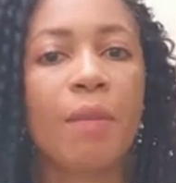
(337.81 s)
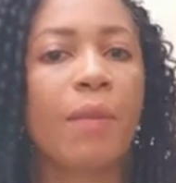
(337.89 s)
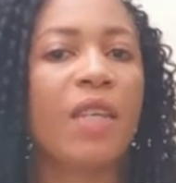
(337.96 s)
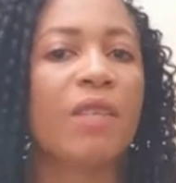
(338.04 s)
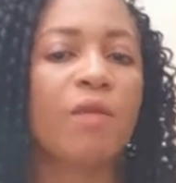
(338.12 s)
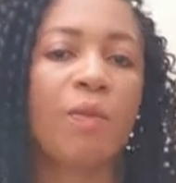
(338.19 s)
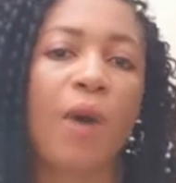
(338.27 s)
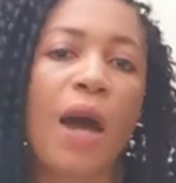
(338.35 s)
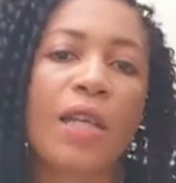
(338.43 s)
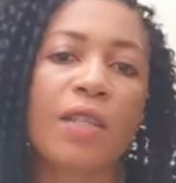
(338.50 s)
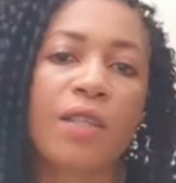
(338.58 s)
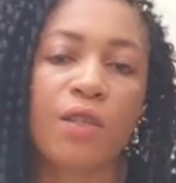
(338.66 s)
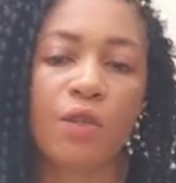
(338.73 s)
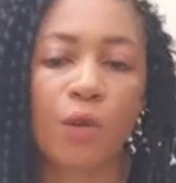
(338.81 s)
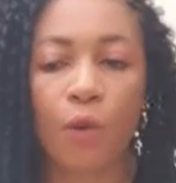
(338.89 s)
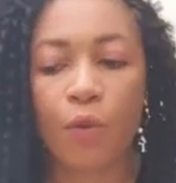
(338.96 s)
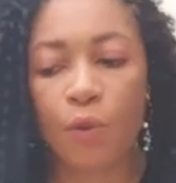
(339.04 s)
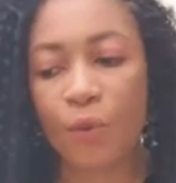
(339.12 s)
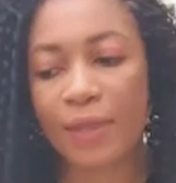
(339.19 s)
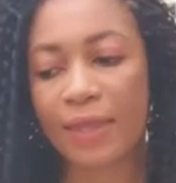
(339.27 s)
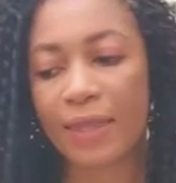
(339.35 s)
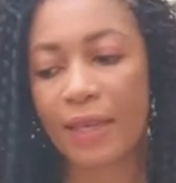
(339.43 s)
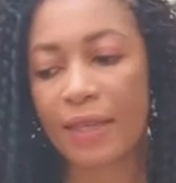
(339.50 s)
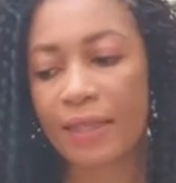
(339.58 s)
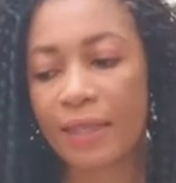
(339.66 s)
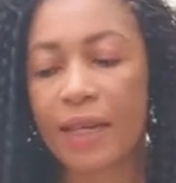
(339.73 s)
Many people are stuck with
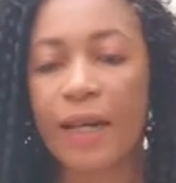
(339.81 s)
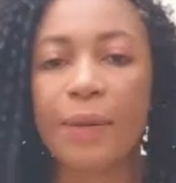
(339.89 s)
that